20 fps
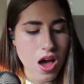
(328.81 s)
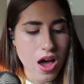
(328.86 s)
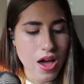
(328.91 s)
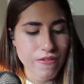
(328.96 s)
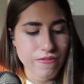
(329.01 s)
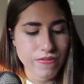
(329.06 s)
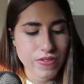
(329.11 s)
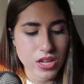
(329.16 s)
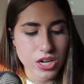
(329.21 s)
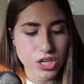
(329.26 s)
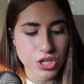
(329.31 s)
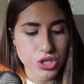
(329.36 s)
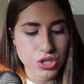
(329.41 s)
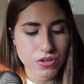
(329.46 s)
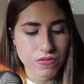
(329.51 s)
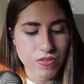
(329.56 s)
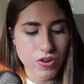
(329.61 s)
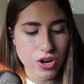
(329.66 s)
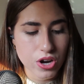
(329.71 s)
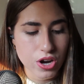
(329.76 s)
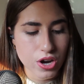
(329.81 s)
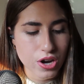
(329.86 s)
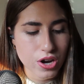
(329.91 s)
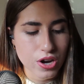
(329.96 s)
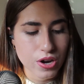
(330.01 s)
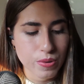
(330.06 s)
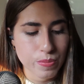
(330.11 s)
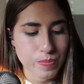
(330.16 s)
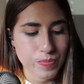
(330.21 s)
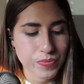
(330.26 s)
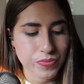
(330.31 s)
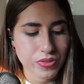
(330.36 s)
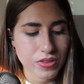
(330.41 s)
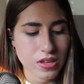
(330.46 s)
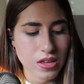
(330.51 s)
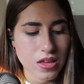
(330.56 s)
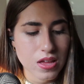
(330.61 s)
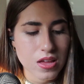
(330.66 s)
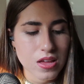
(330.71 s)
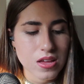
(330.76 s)
I finished for
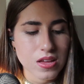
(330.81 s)
her.